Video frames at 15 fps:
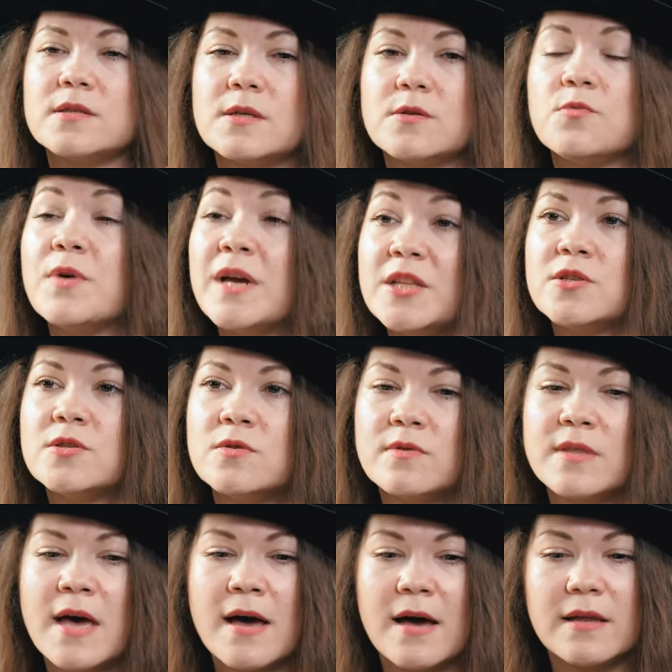So the way to do
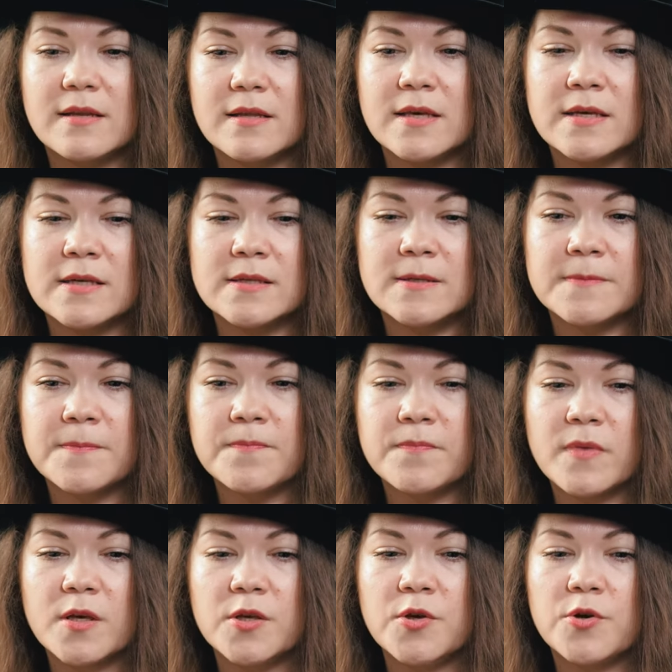that is
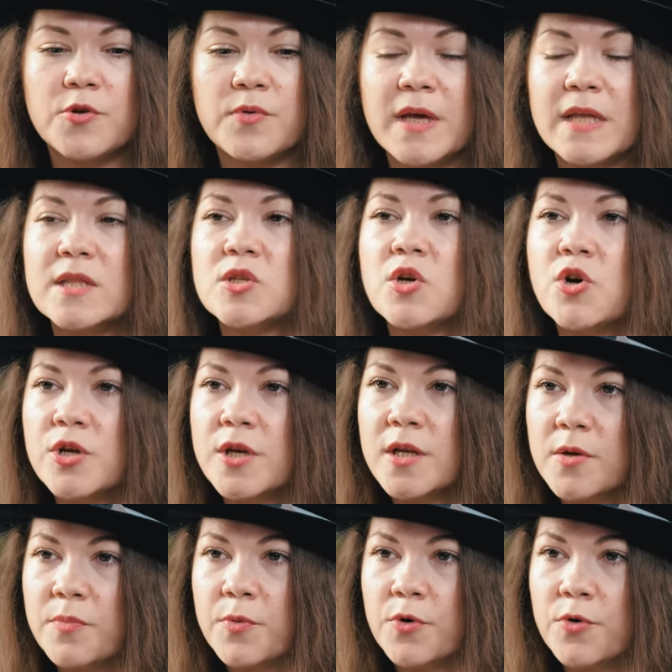you create
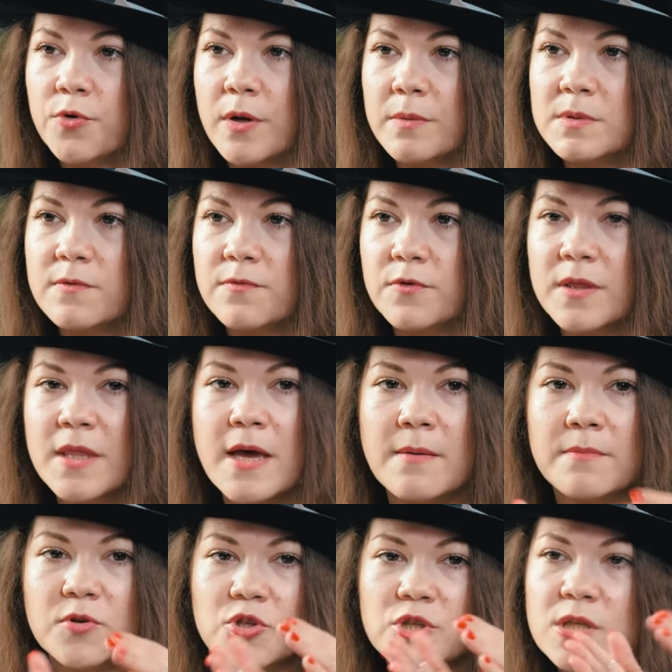targeted programs for
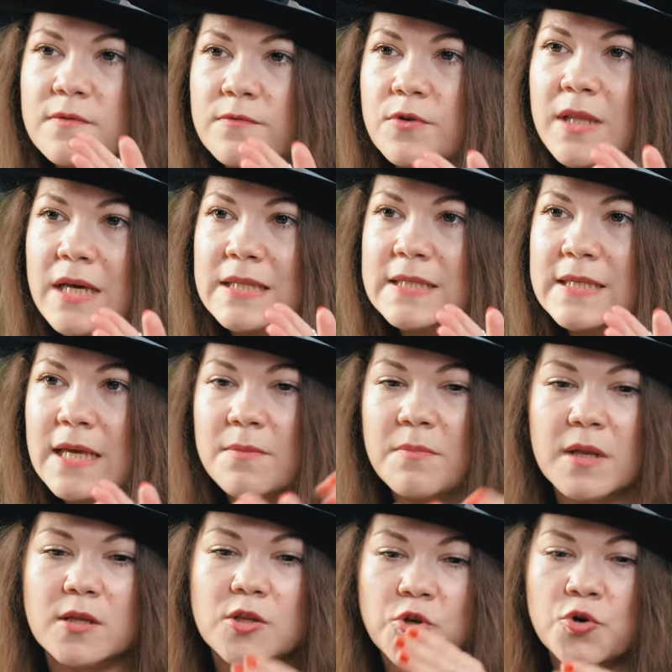them just for that
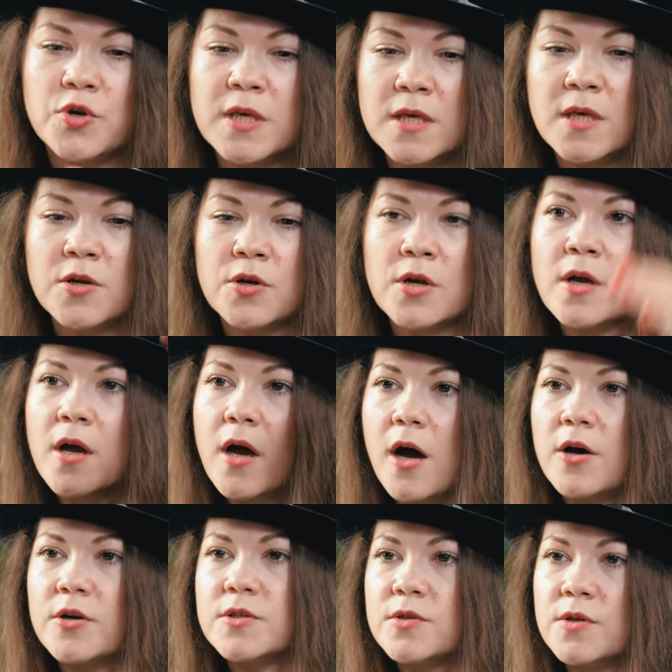segment. You're here,
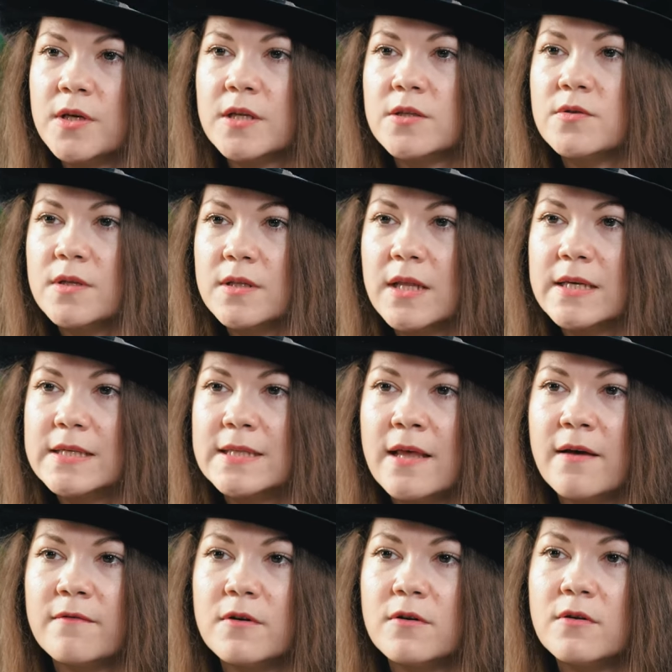how to get to the next
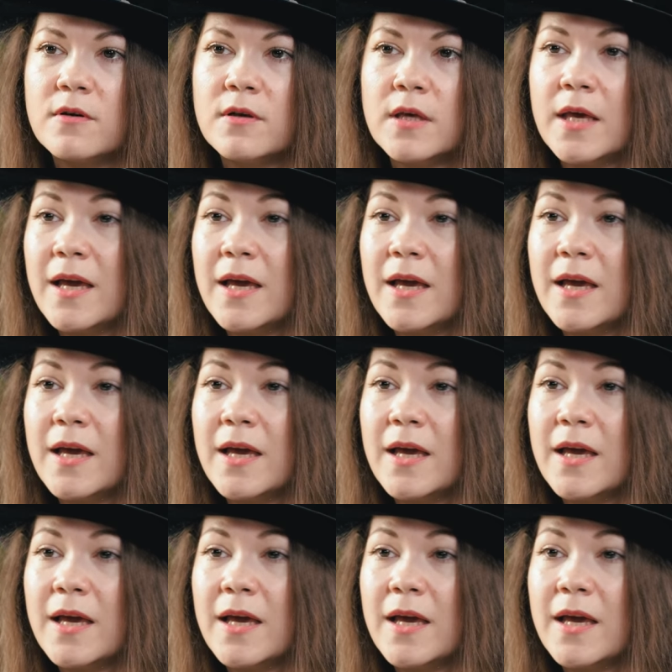level.